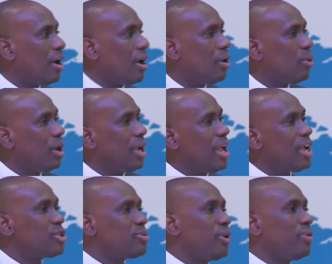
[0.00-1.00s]
our
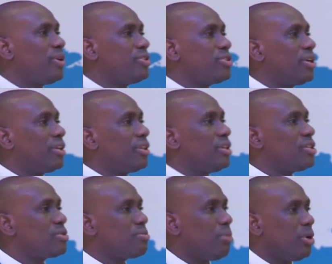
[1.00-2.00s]
exploration
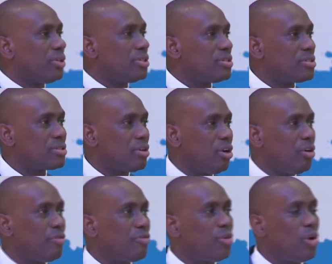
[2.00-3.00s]
this month
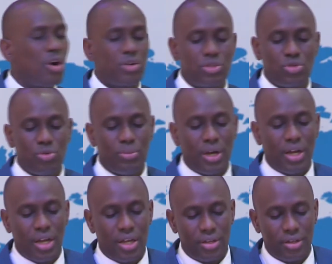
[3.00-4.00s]
of
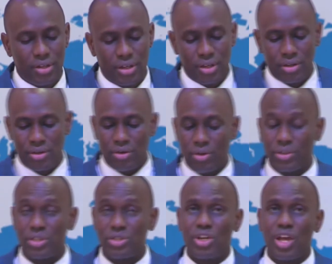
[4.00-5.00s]
October on
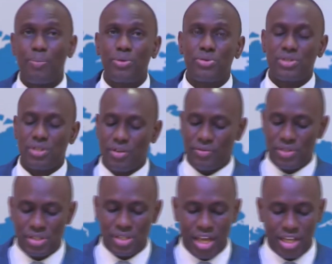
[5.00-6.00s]
the chapel
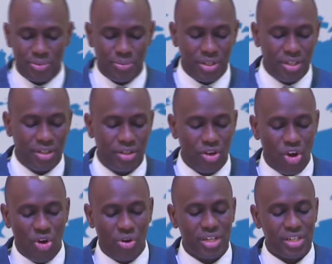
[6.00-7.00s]
service has been
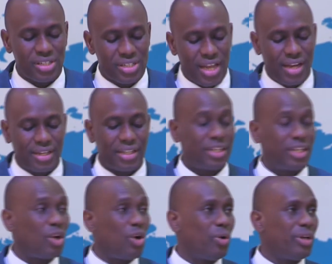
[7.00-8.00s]
understanding
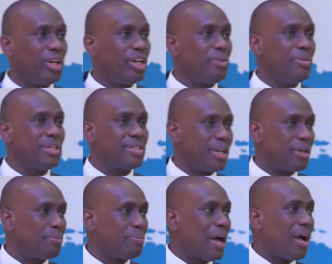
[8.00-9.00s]
the unlimited
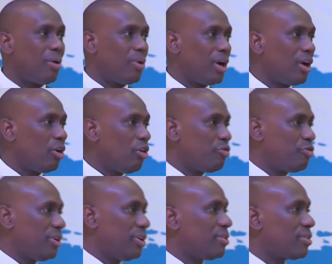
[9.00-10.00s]
hour of
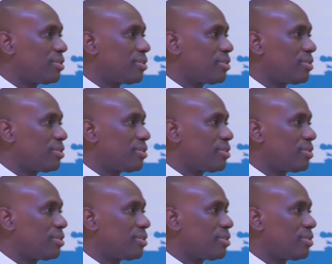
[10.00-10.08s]
faith.